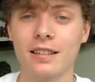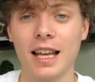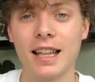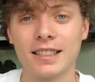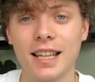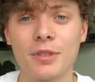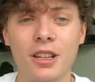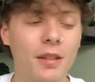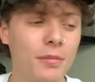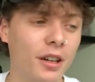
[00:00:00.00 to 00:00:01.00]
At the same
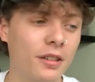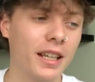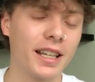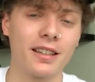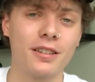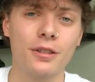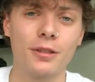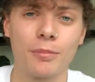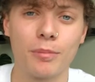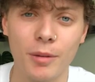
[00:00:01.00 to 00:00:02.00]
time, though, it can
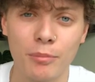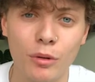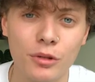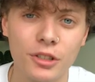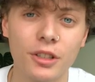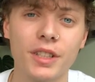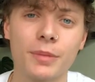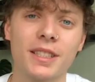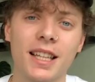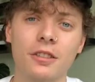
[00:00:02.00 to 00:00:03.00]
use a portion of its
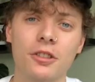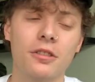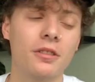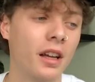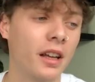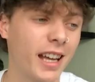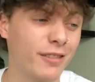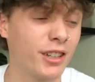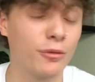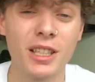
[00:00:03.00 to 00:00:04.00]
potential
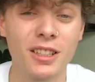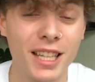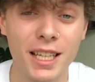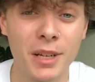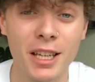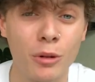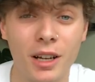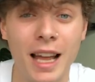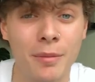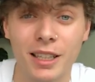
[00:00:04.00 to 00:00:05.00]
and run at Windows XP
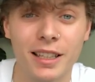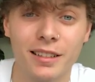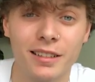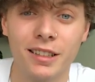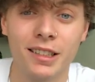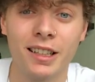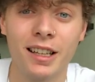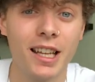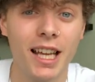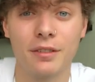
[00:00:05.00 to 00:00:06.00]
quite happily. You know.
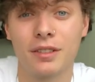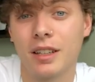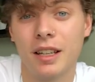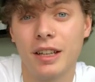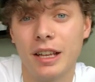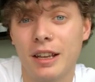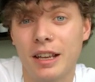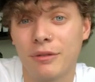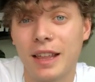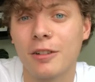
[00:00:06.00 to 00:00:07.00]
And
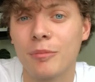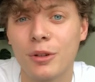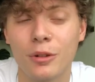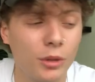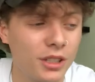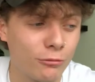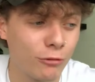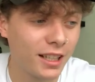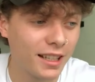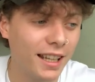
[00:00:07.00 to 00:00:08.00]
if that computer wants to
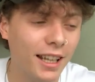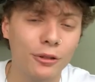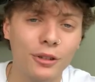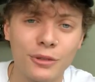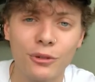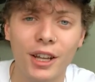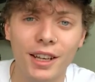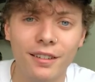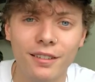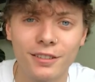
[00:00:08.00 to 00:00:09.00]
run at that level, that's
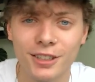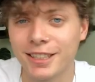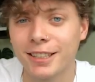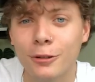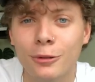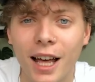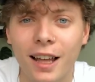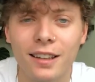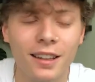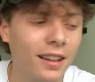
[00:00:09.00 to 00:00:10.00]
fine, because it can do
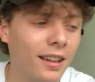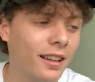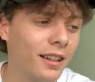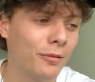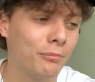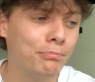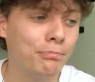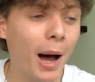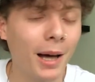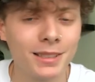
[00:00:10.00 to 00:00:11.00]
that.
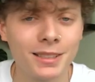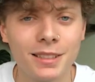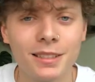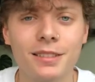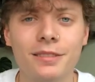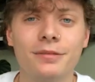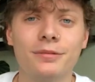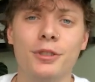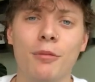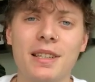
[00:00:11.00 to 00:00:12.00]
But
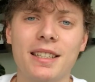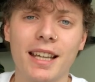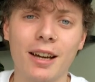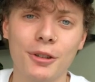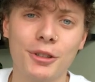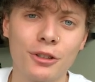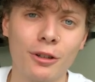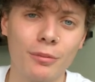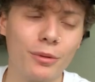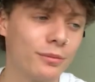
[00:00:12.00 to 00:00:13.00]
you're missing out on the
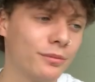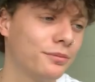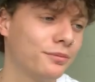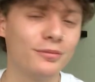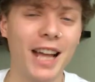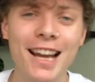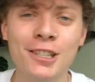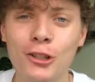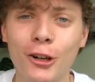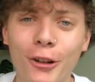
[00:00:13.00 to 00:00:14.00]
top
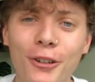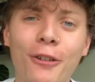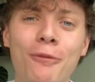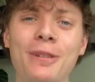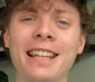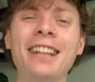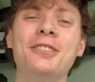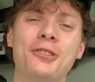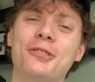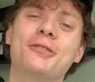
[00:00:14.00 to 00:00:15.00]
echelon of
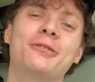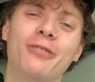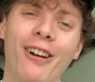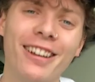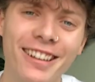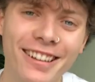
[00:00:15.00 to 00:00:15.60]
potential, right?